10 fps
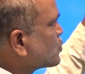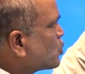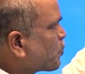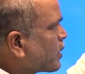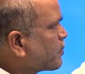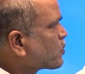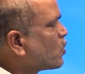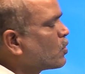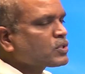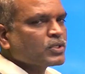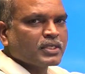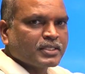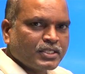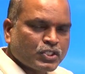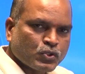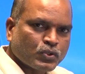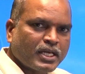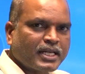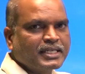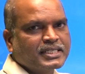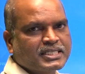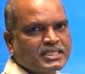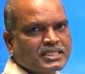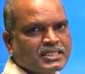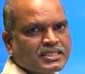Supreme Court issue the writs.